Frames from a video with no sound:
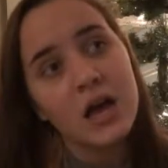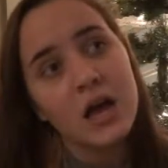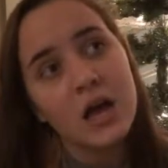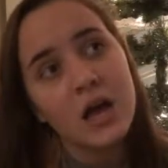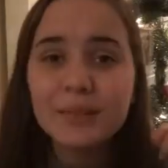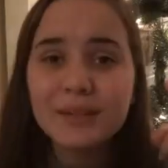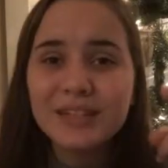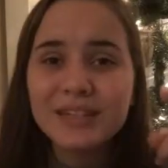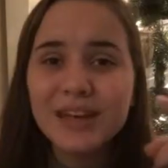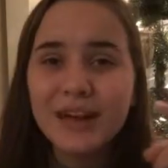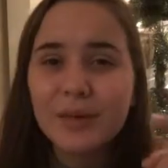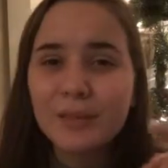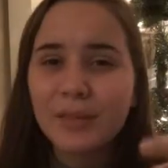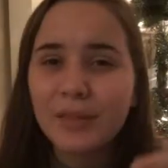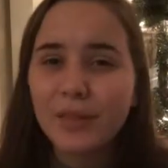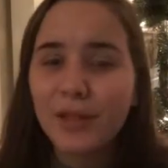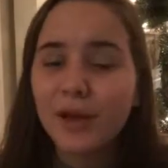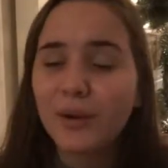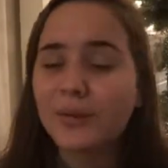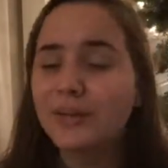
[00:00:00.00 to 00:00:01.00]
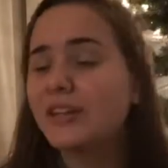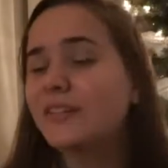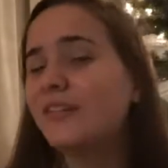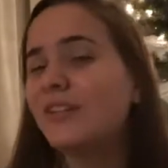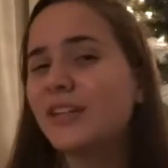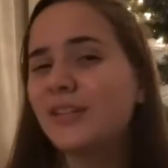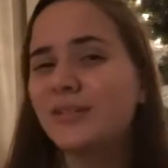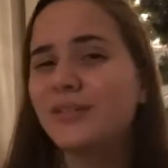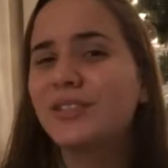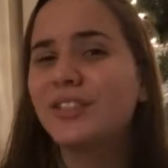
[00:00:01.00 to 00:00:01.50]
comment down below any
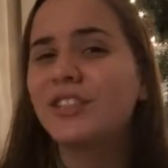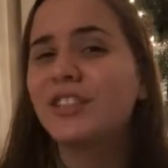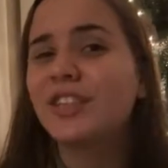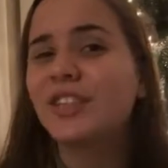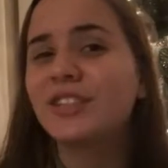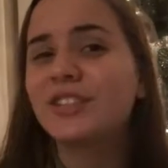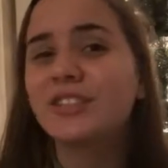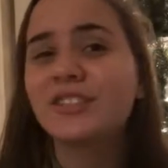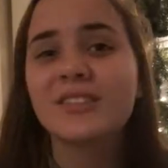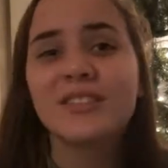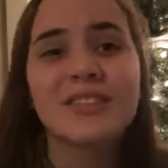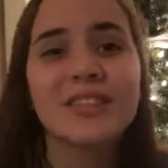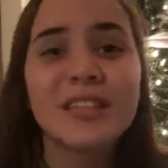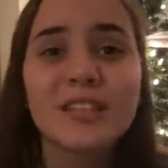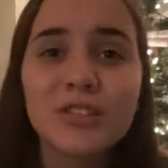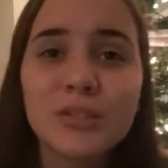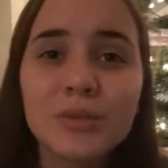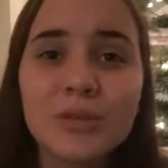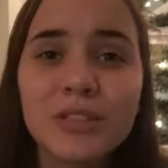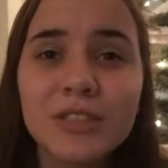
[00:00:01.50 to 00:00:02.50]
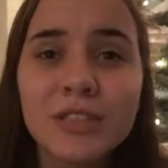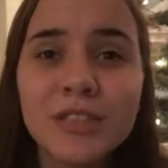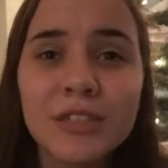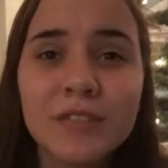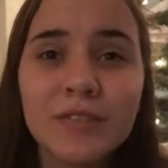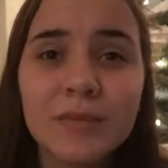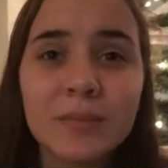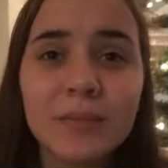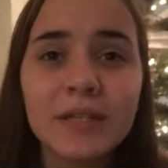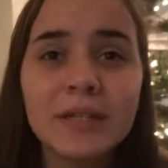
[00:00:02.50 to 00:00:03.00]
video suggestions and things you want to see
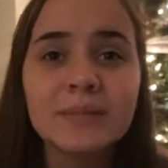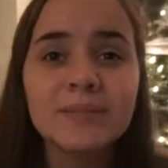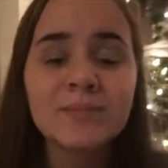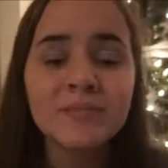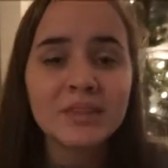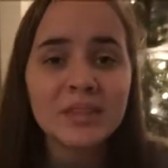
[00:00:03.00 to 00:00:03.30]
from me,